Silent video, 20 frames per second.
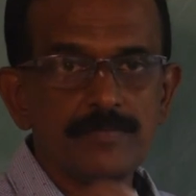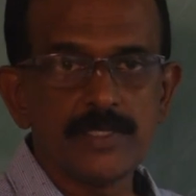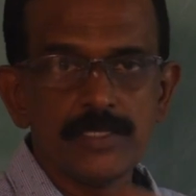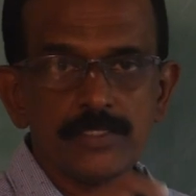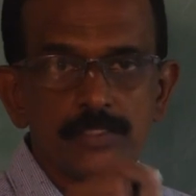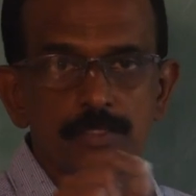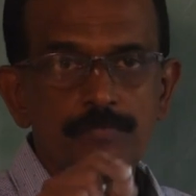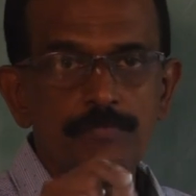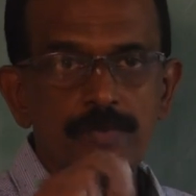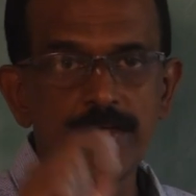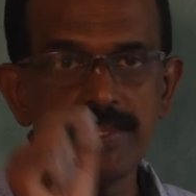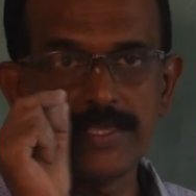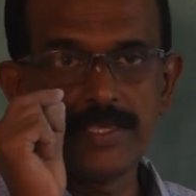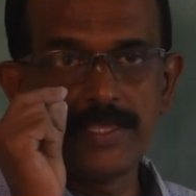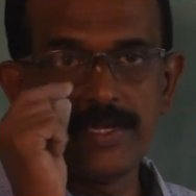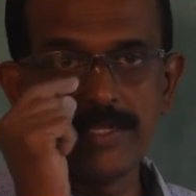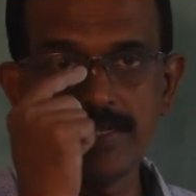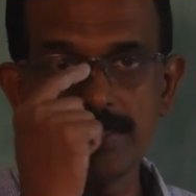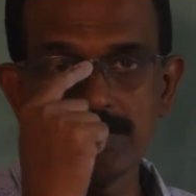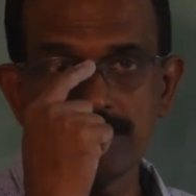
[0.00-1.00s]
size of fine
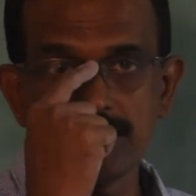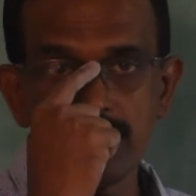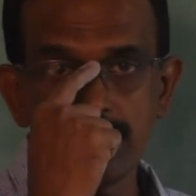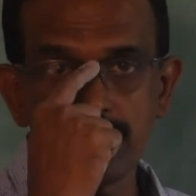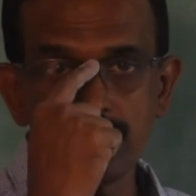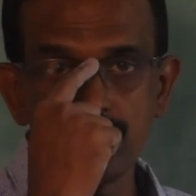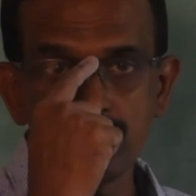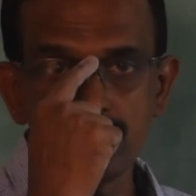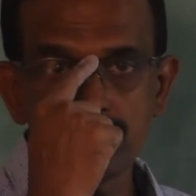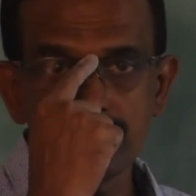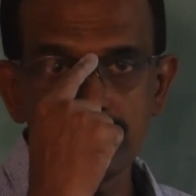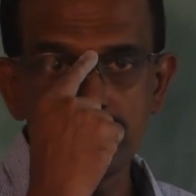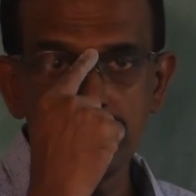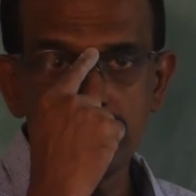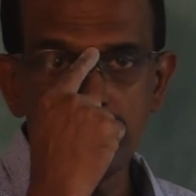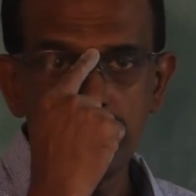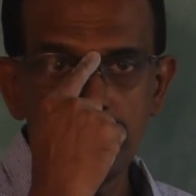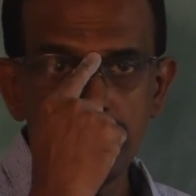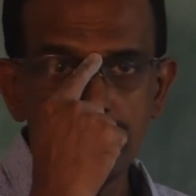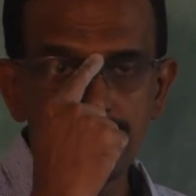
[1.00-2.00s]
aggregates are used.
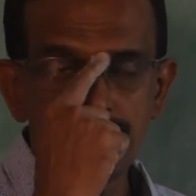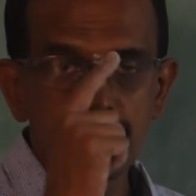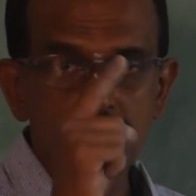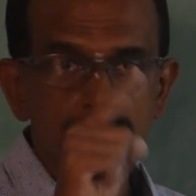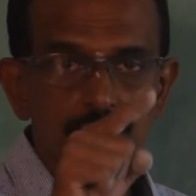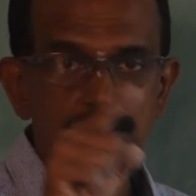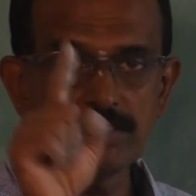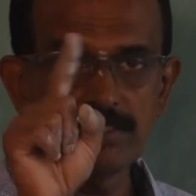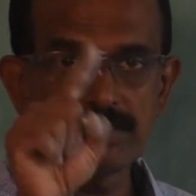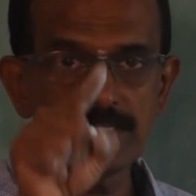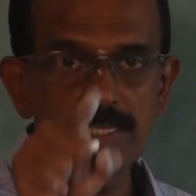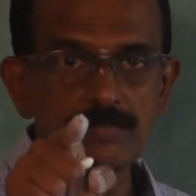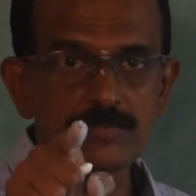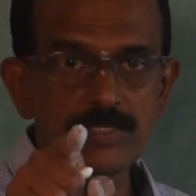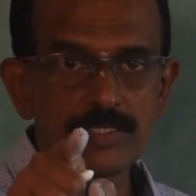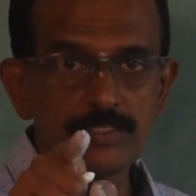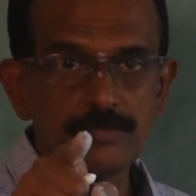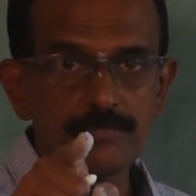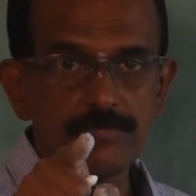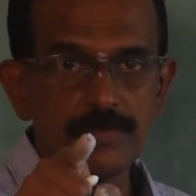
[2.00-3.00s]
If you are using same
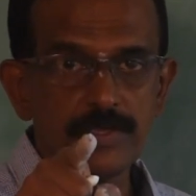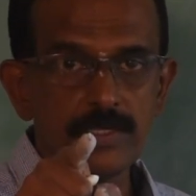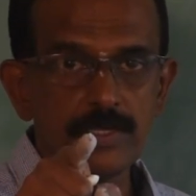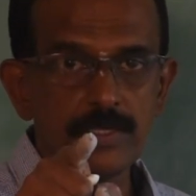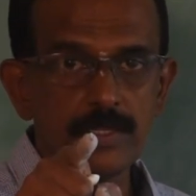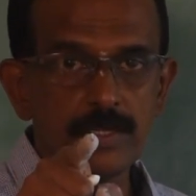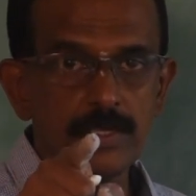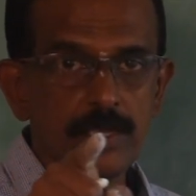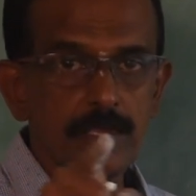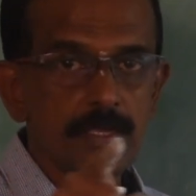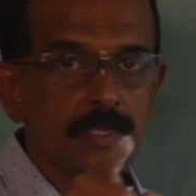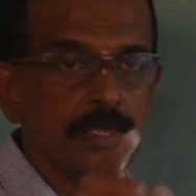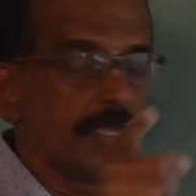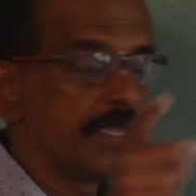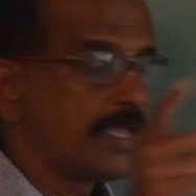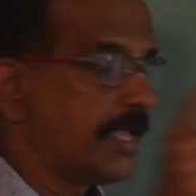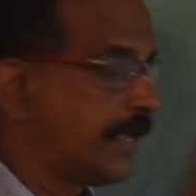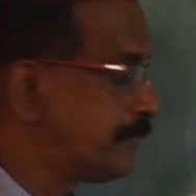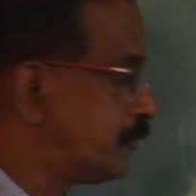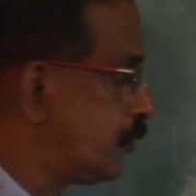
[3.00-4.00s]
size of fine aggregate,
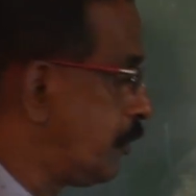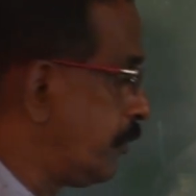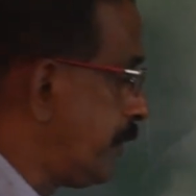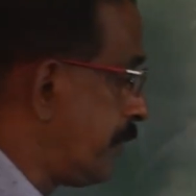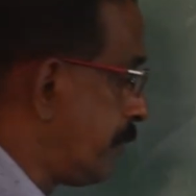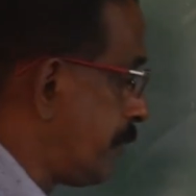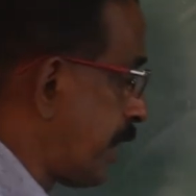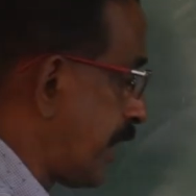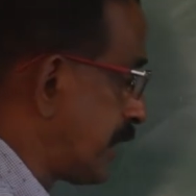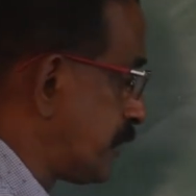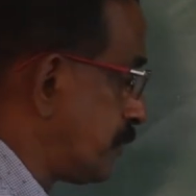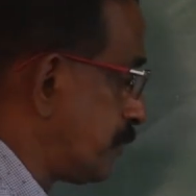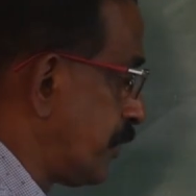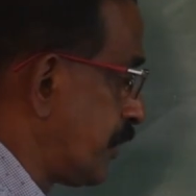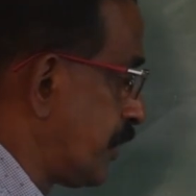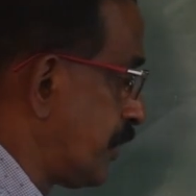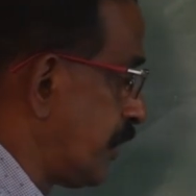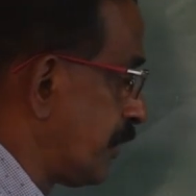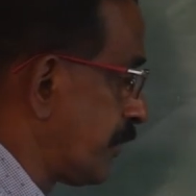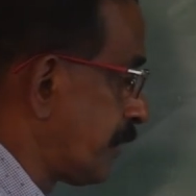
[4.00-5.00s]
gaps will be
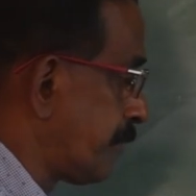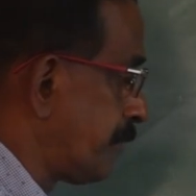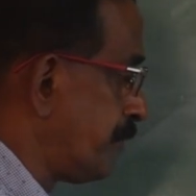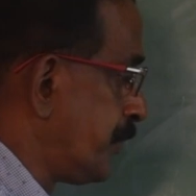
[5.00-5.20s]
maximum here.